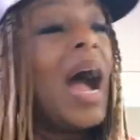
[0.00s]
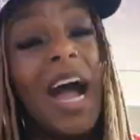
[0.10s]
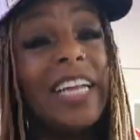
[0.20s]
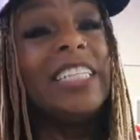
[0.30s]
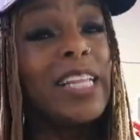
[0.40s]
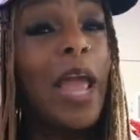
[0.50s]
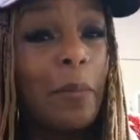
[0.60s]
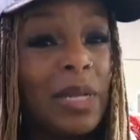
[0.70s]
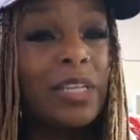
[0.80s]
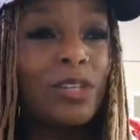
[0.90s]
Honestly,
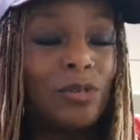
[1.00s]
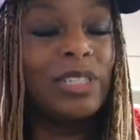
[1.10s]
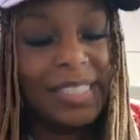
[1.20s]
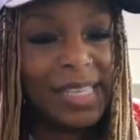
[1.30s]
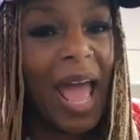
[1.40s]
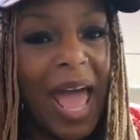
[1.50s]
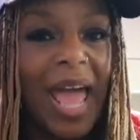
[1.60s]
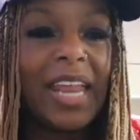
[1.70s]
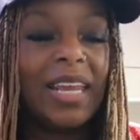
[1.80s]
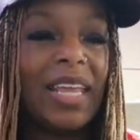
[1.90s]
I'm a little
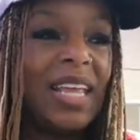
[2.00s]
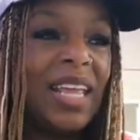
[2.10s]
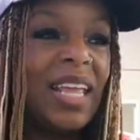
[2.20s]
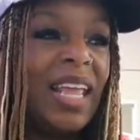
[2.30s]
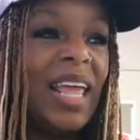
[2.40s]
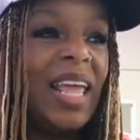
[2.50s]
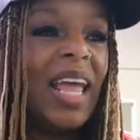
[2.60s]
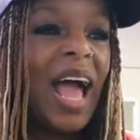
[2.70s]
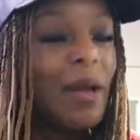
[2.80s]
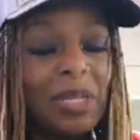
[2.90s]
sad.
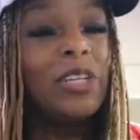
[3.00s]
I'm a